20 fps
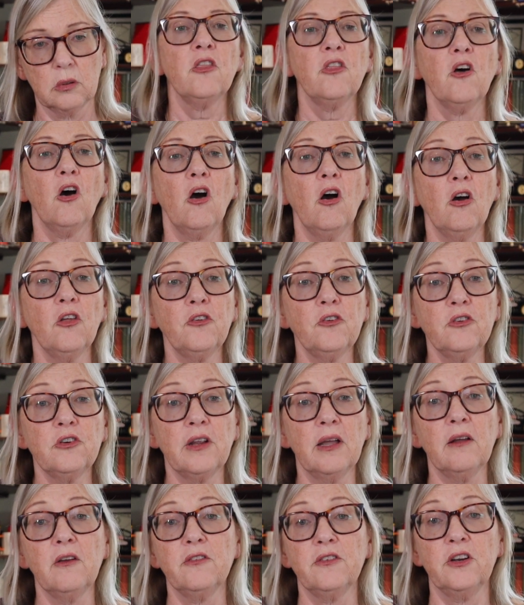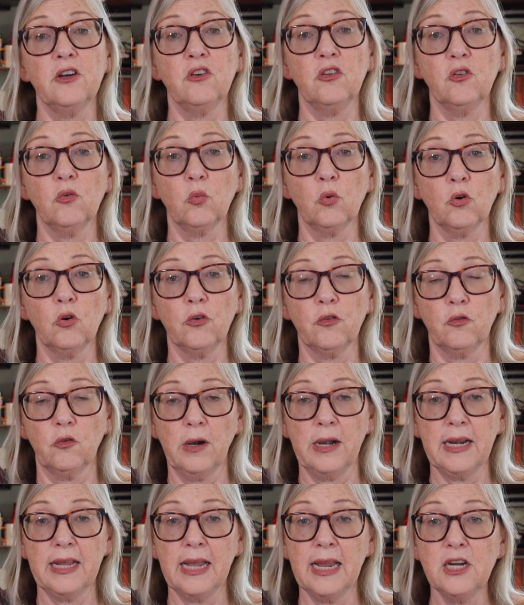The author delved into the world of
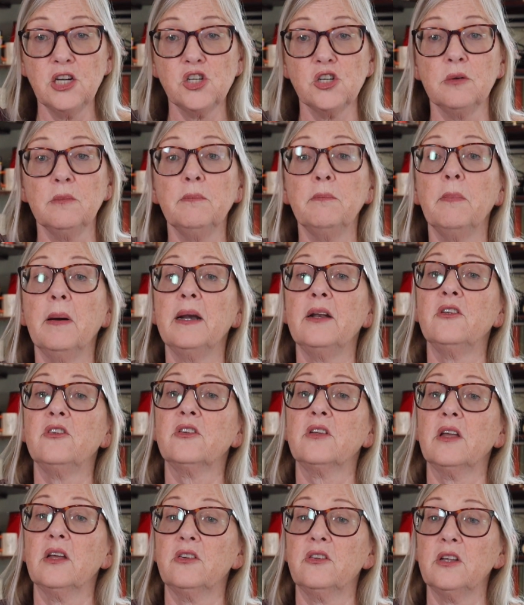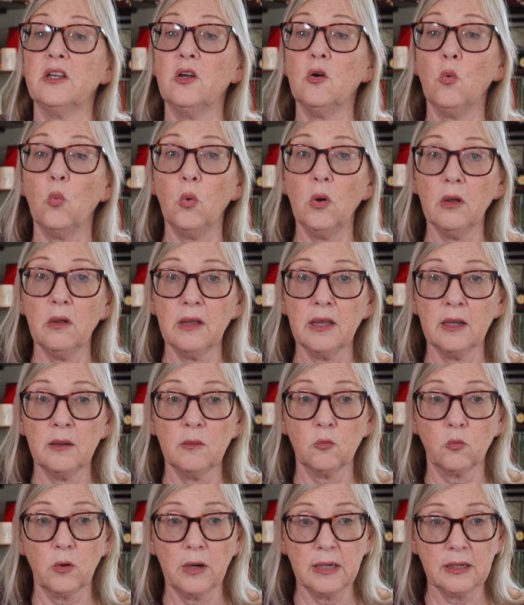radiation by discussing
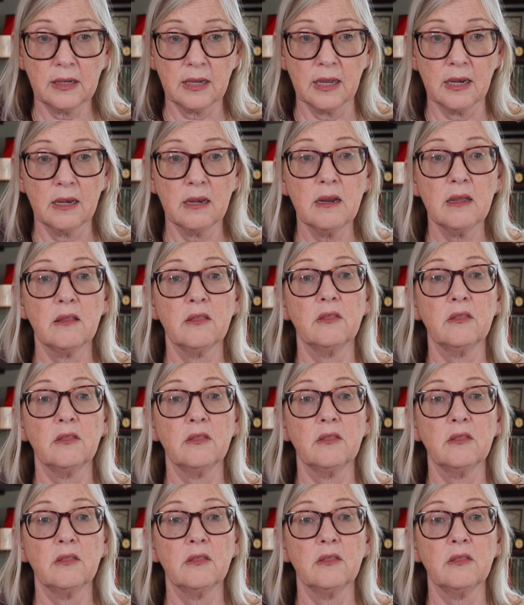Wilhelm Röntgen